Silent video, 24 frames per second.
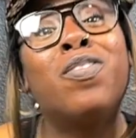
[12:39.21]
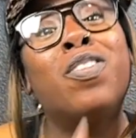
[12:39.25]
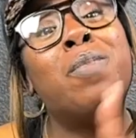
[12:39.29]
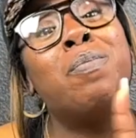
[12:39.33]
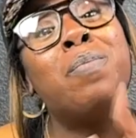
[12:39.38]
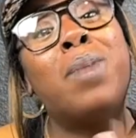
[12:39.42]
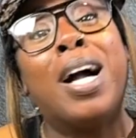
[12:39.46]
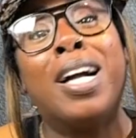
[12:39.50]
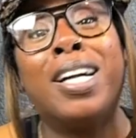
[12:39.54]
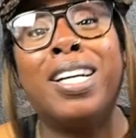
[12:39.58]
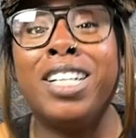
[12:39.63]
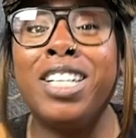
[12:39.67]

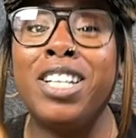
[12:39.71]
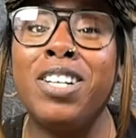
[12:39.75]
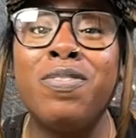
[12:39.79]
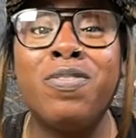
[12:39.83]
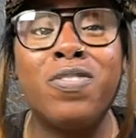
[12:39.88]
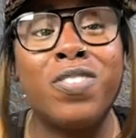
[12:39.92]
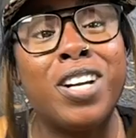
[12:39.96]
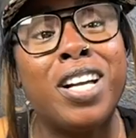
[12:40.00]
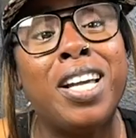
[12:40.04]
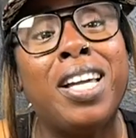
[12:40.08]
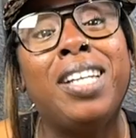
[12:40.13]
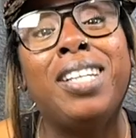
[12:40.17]
From my good
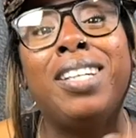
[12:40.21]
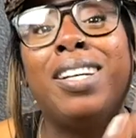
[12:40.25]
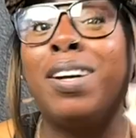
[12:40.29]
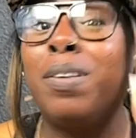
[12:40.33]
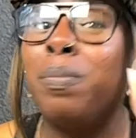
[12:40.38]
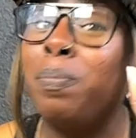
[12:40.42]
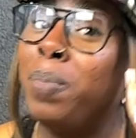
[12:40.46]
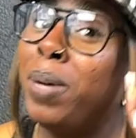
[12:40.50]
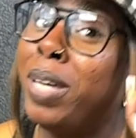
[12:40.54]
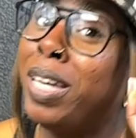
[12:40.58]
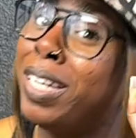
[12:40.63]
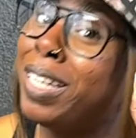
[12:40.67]
friend,
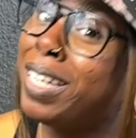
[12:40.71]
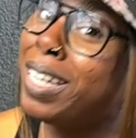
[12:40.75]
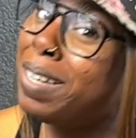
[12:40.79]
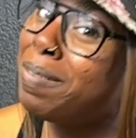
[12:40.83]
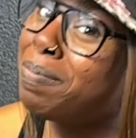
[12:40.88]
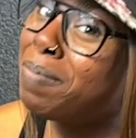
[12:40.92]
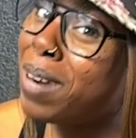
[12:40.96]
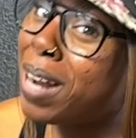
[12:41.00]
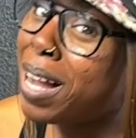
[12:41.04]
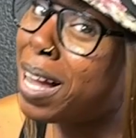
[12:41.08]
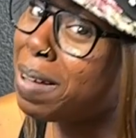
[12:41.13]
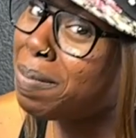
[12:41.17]

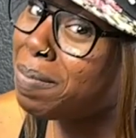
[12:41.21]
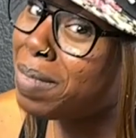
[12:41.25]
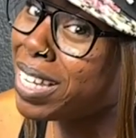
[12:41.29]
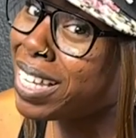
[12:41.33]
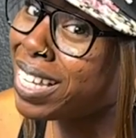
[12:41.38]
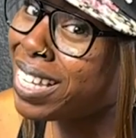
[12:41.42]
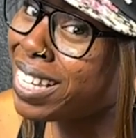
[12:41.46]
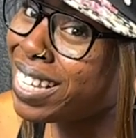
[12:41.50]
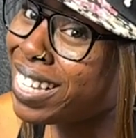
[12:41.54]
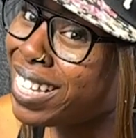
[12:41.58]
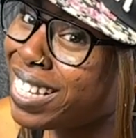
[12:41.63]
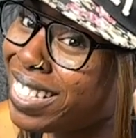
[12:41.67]
Pinky
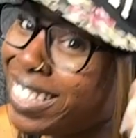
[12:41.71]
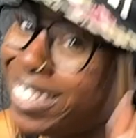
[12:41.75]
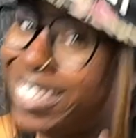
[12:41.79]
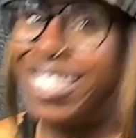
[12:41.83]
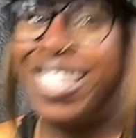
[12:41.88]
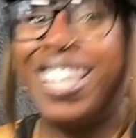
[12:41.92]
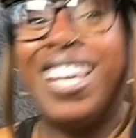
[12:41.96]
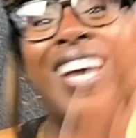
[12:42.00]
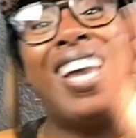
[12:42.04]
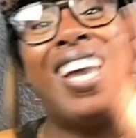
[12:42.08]
Promise.